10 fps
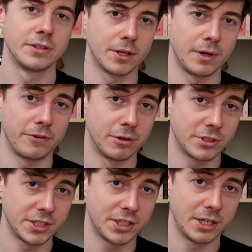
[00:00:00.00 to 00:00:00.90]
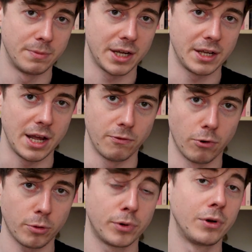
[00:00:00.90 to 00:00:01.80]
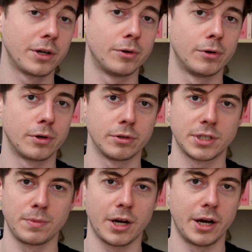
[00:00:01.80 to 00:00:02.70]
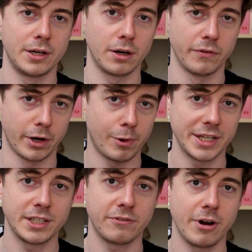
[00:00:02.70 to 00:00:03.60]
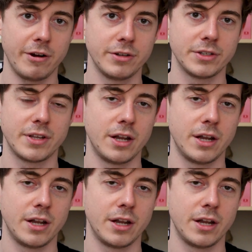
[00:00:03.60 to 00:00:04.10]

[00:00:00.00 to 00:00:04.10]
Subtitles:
So if you're interested in making a Rockpool Accord or some kind of aquatic fragrance,